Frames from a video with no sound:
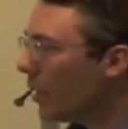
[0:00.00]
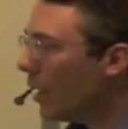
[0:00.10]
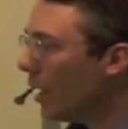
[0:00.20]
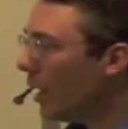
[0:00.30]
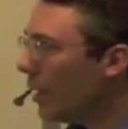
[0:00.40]

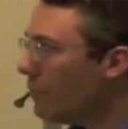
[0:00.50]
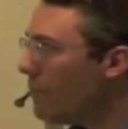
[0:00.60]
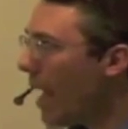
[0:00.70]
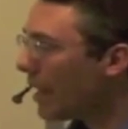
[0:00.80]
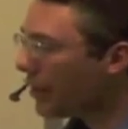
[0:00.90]
uh,
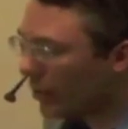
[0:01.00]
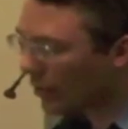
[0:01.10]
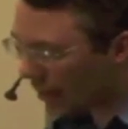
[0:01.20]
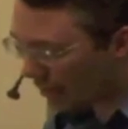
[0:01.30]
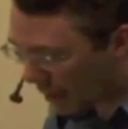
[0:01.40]
magnitude of
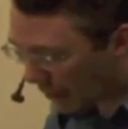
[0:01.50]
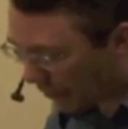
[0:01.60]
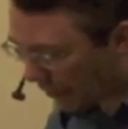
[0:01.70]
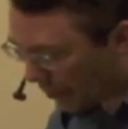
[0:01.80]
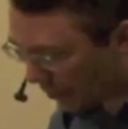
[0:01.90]
the of the
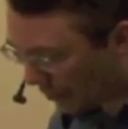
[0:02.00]
field.